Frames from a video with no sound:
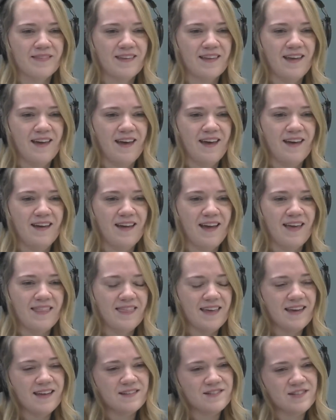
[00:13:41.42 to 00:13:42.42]
I
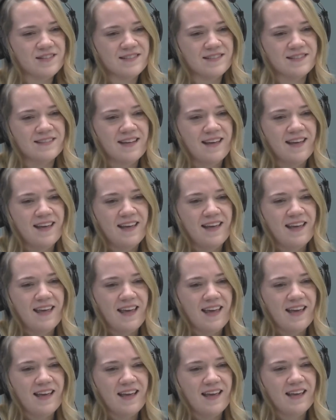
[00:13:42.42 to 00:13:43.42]
think
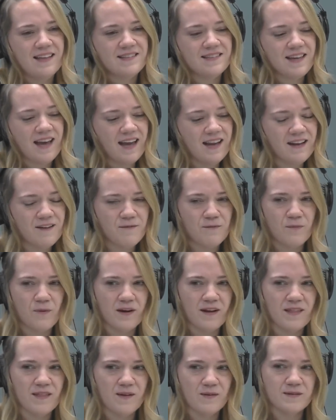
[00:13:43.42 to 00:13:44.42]
it's kind of
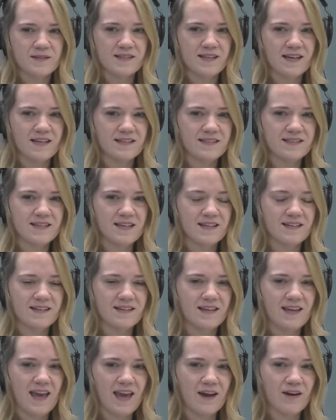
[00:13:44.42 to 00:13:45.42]
one of those things
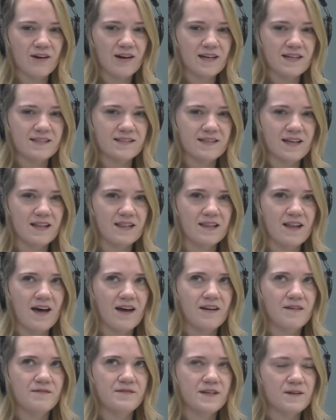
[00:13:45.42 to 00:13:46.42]
that carries a
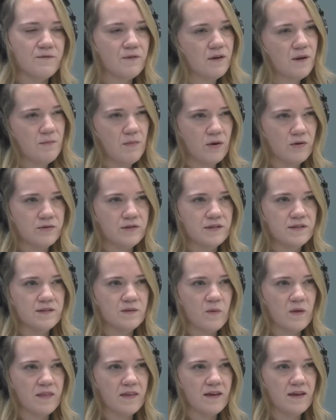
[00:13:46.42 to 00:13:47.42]
lot of different
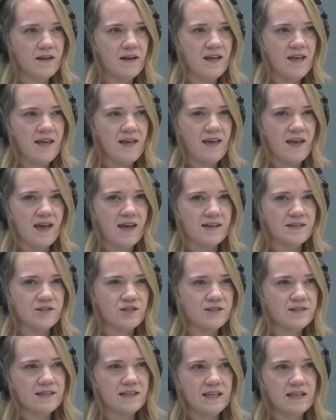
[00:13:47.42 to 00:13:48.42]
emotions with it, and it's
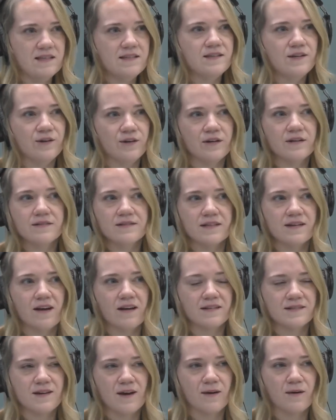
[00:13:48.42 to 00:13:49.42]
just easier to
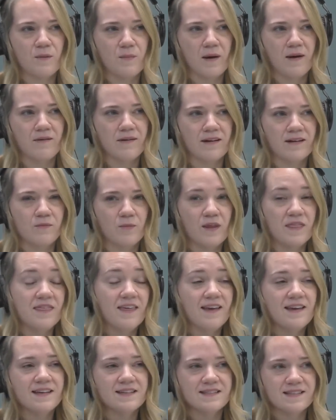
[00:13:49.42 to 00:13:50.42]
not talk about it. We
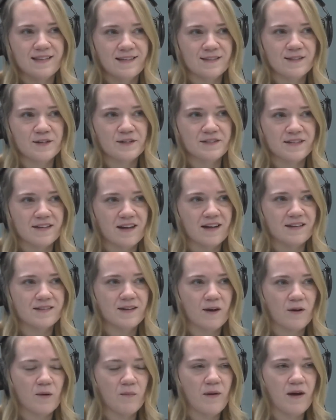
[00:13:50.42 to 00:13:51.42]
think it's easier to not
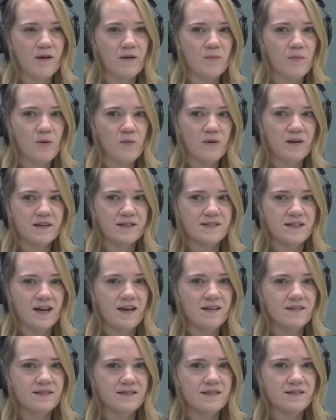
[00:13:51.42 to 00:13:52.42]
talk about it, but what it
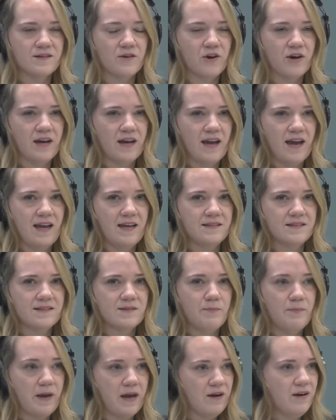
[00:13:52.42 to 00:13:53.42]
does is
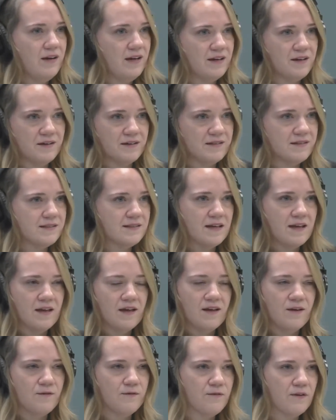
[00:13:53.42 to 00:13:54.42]
creates barriers
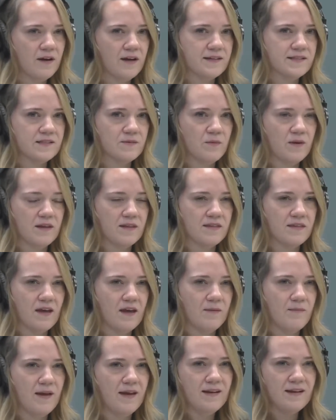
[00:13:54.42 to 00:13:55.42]
for us with,
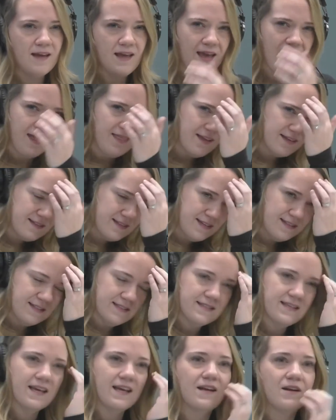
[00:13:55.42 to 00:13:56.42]
and that's not to
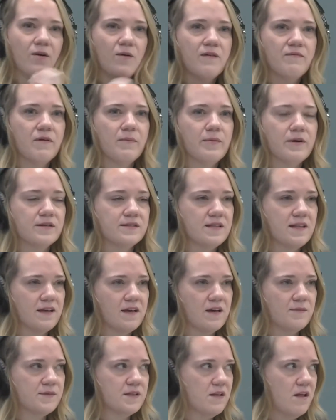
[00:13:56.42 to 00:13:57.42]
say, every person that
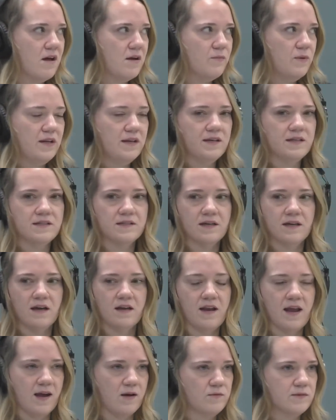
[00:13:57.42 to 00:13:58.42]
comes along, we need to
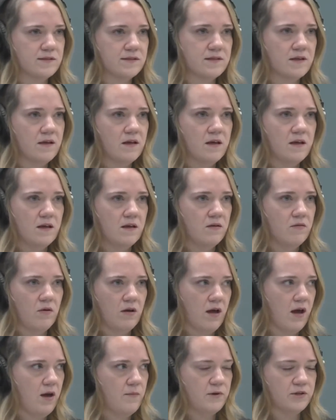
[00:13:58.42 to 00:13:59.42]
announce
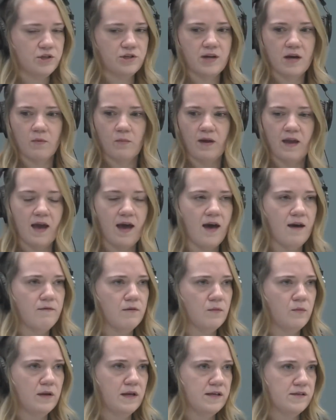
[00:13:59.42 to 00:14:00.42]
how much debt we have,
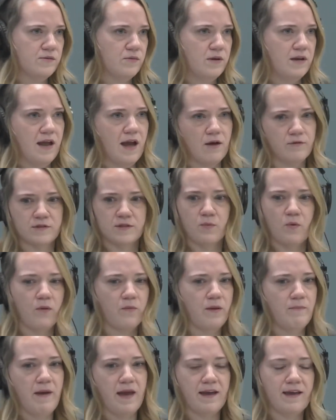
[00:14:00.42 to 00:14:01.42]
and we need to announce what
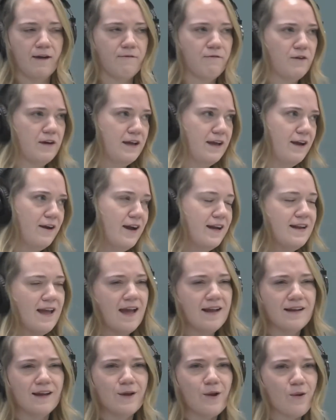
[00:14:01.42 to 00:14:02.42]
we make every year, and
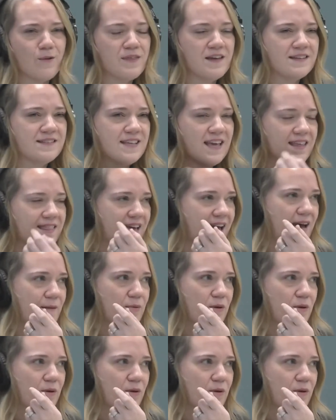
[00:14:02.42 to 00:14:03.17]
things like that.